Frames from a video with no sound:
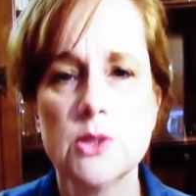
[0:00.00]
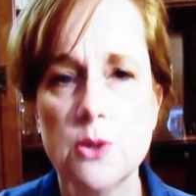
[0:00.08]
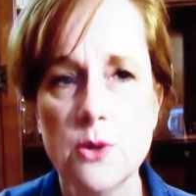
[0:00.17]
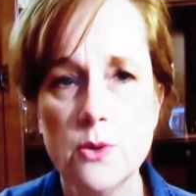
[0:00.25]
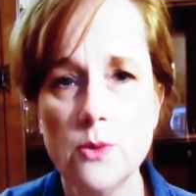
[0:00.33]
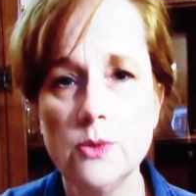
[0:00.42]

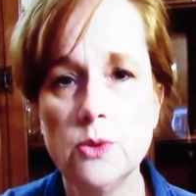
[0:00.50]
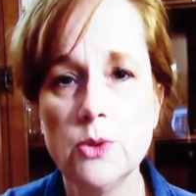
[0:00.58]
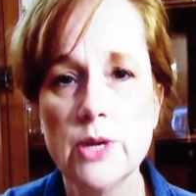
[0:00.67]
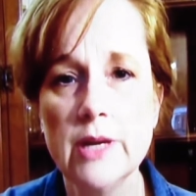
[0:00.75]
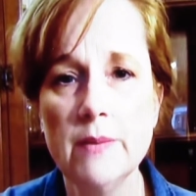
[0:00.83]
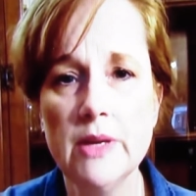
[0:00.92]
So
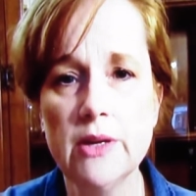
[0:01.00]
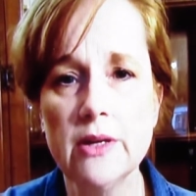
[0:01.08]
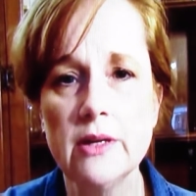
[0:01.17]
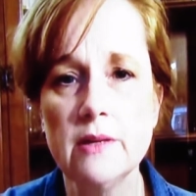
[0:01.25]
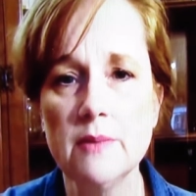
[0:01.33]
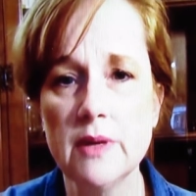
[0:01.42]
Lori
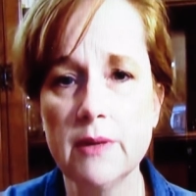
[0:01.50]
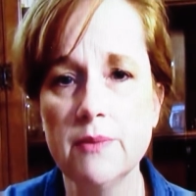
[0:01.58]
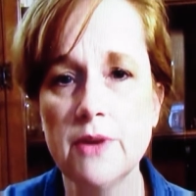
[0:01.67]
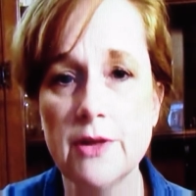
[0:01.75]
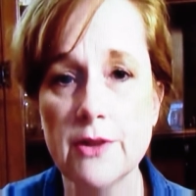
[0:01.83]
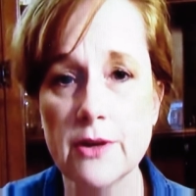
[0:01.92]
married my
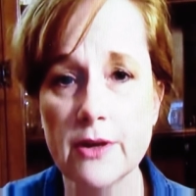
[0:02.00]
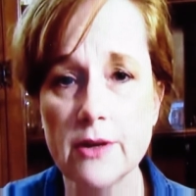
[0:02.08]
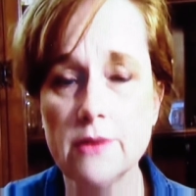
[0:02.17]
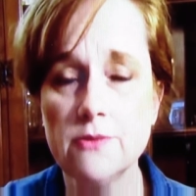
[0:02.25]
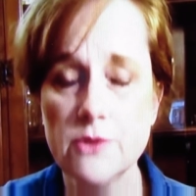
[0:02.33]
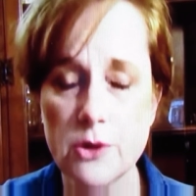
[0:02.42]

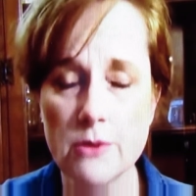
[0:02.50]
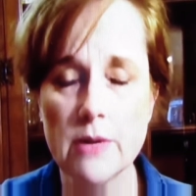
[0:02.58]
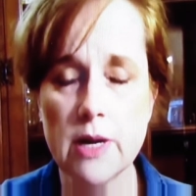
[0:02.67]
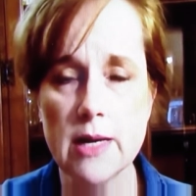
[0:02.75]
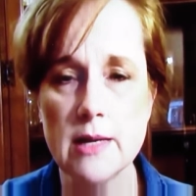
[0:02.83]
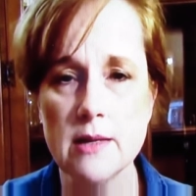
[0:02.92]
brother, Joe
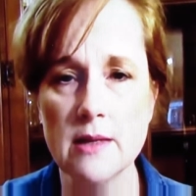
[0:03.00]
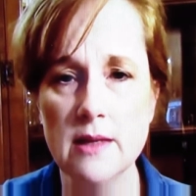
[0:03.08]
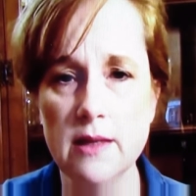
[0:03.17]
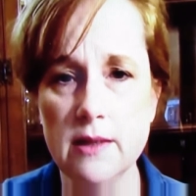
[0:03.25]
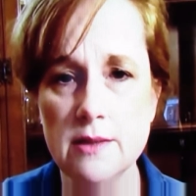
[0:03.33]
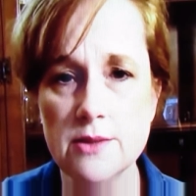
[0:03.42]
Ryan,
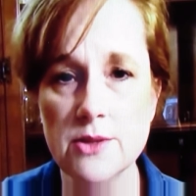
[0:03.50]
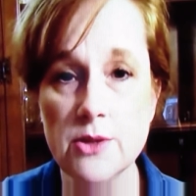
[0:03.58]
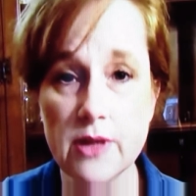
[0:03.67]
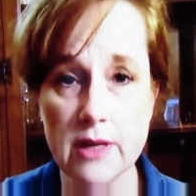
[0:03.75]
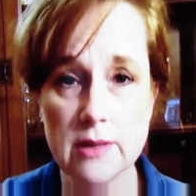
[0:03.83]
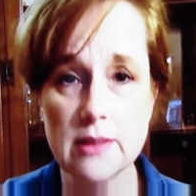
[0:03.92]
in
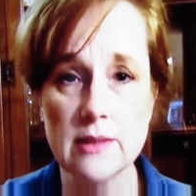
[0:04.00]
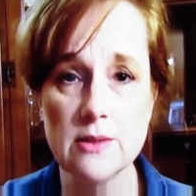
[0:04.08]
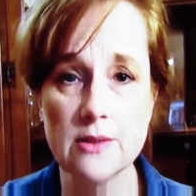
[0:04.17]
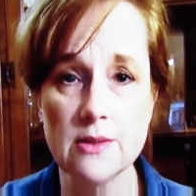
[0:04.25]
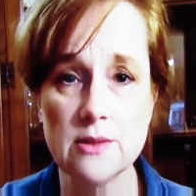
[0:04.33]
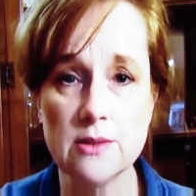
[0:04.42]

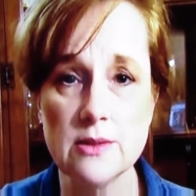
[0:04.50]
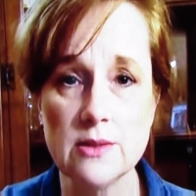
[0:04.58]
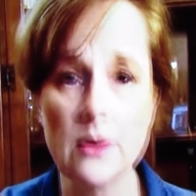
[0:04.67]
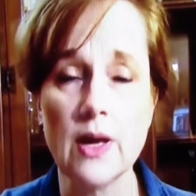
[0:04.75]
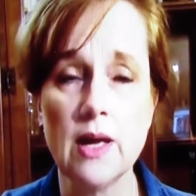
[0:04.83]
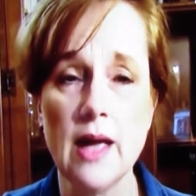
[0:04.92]

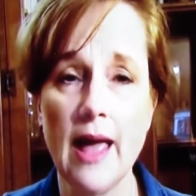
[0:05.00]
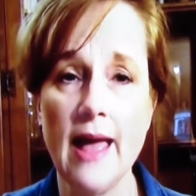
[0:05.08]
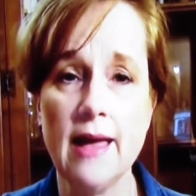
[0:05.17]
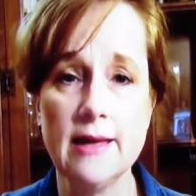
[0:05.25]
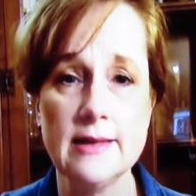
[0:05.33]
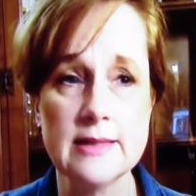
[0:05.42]
2002,
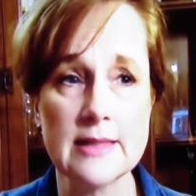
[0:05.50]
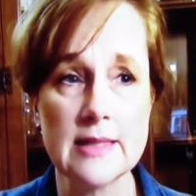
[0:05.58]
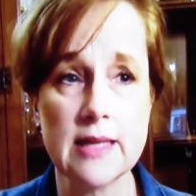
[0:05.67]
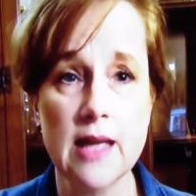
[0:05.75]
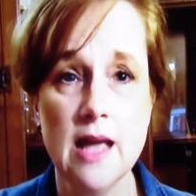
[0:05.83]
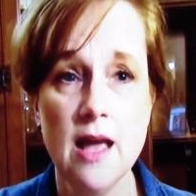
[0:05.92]
and
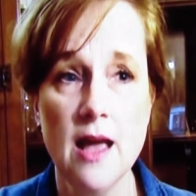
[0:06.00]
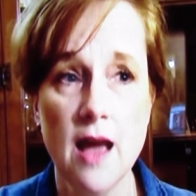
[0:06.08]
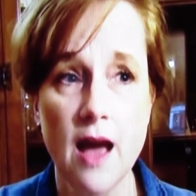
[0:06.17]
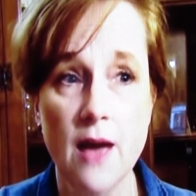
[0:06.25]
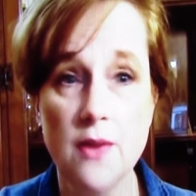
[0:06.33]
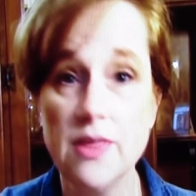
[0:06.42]

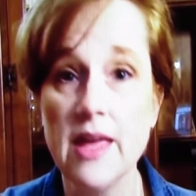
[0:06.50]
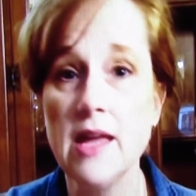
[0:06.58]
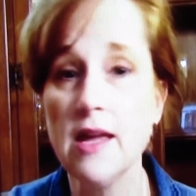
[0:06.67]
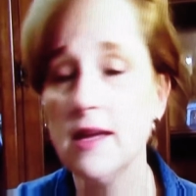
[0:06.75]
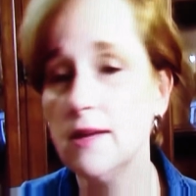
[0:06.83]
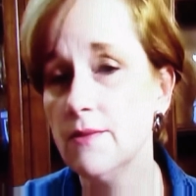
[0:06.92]

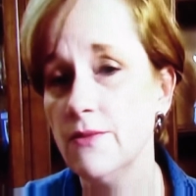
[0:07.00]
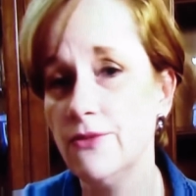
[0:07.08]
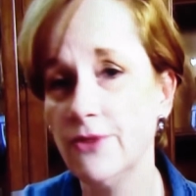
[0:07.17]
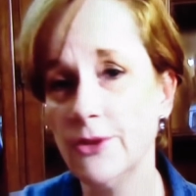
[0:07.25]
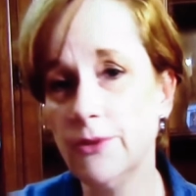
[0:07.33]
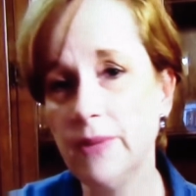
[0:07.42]
they
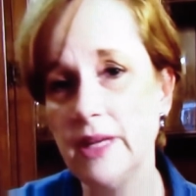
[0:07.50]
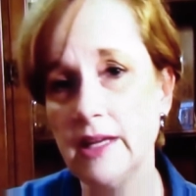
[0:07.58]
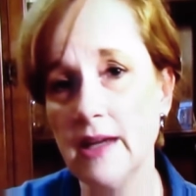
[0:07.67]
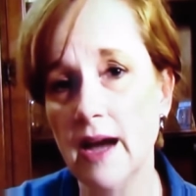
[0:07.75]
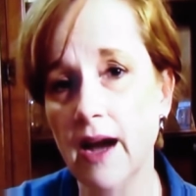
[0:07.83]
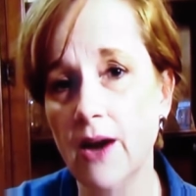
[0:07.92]
flew
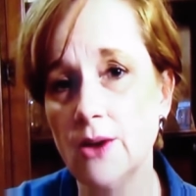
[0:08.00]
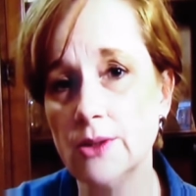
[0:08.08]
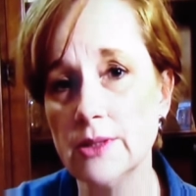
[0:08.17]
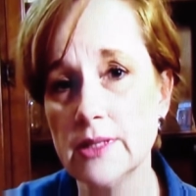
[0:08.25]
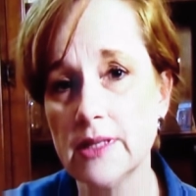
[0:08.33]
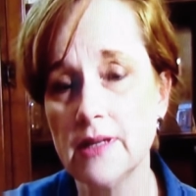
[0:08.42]
me
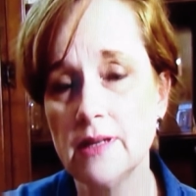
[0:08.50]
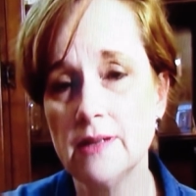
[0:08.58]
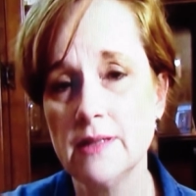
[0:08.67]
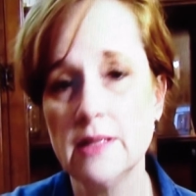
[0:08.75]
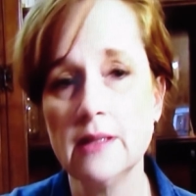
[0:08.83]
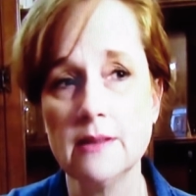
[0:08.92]
out
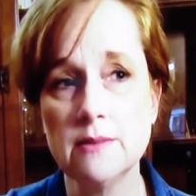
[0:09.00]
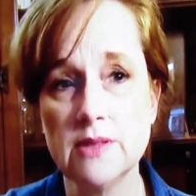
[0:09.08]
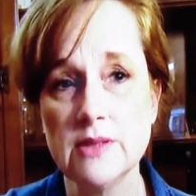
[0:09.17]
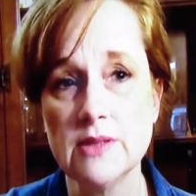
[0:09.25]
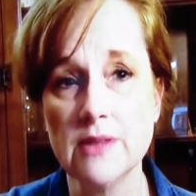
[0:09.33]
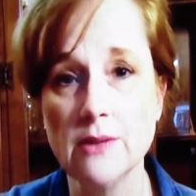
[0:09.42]
to
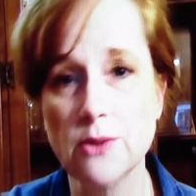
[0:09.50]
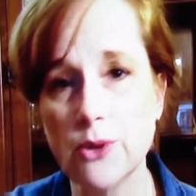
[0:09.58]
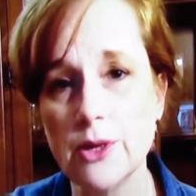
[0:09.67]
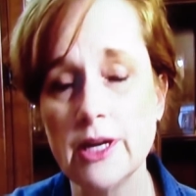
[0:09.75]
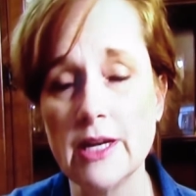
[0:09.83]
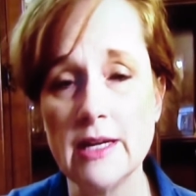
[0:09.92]
meet
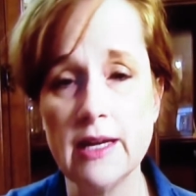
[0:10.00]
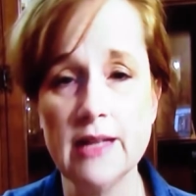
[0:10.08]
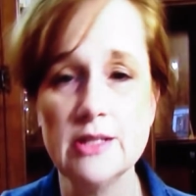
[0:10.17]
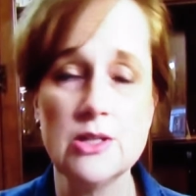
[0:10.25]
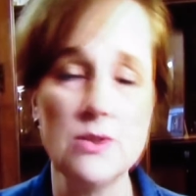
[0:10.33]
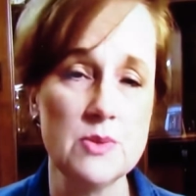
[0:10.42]
Lori,
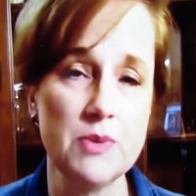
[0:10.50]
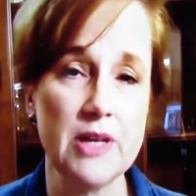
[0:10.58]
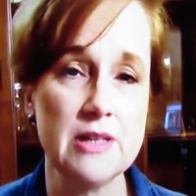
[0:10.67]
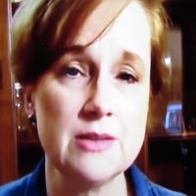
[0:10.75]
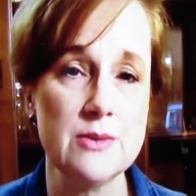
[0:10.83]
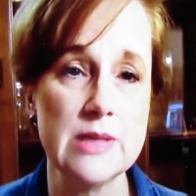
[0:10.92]
and she was
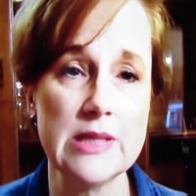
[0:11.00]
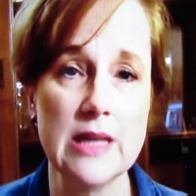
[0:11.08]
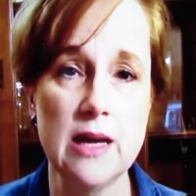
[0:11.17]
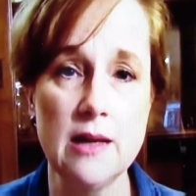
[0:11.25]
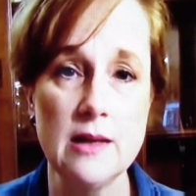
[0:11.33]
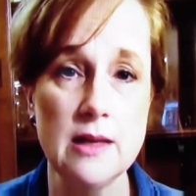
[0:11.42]
pregnant with
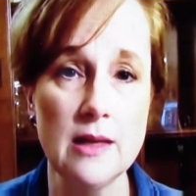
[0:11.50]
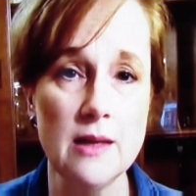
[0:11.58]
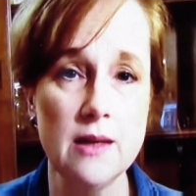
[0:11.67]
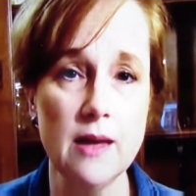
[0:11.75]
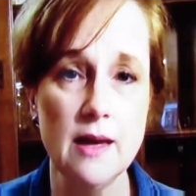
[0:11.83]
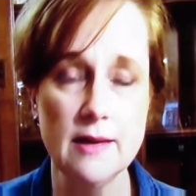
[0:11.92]

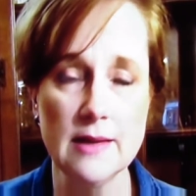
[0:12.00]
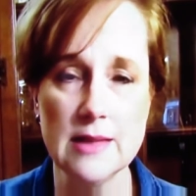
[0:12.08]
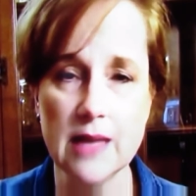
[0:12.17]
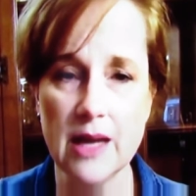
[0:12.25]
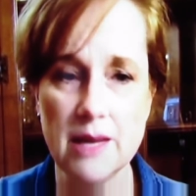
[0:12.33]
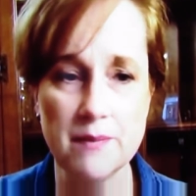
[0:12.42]
Tylee at
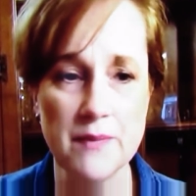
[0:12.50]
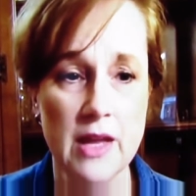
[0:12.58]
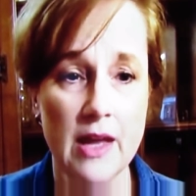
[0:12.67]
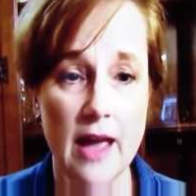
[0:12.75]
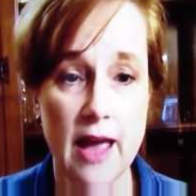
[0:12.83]
the time,